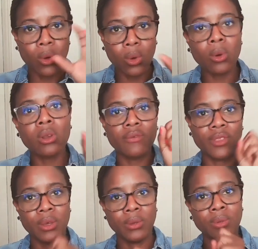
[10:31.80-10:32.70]
all
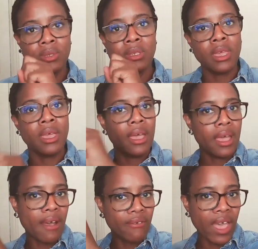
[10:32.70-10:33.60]
of those
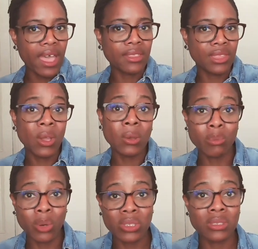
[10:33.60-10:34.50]
have had their
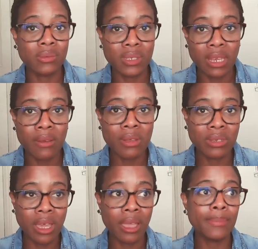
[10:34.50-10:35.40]
own boxes of
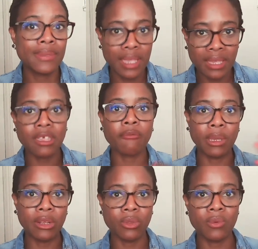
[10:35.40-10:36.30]
stereotypes. Yes, I've
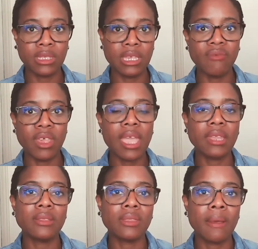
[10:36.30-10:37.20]
been on the receiving
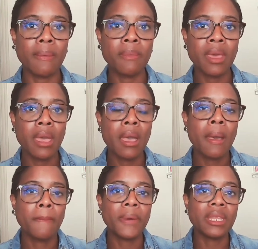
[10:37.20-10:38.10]
end of them,
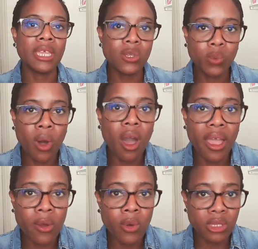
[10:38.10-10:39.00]
but here's what
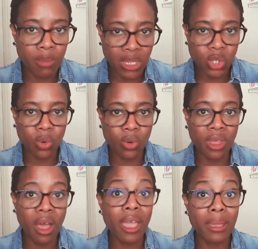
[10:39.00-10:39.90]
I always make sure
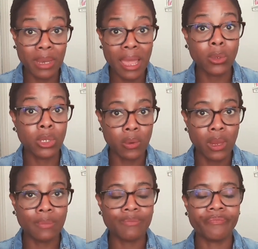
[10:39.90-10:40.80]
that I am now
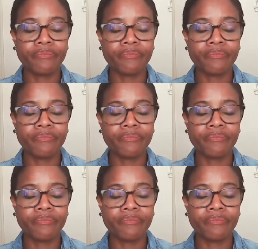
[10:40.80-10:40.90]
doing.